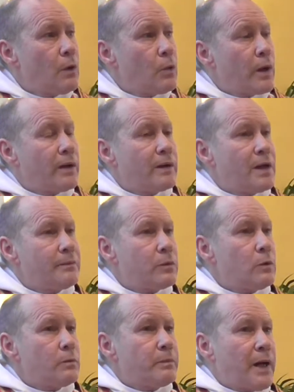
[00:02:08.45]
when they
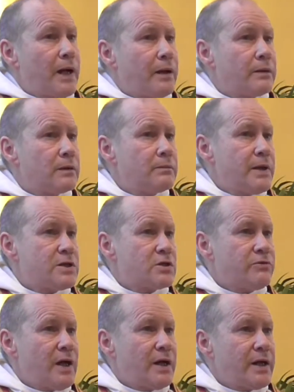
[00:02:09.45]
brought back the major
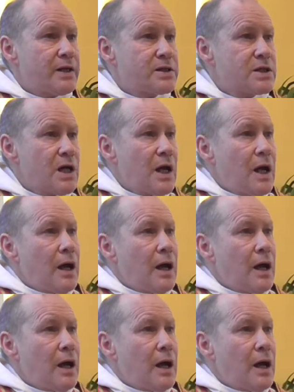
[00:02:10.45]
relics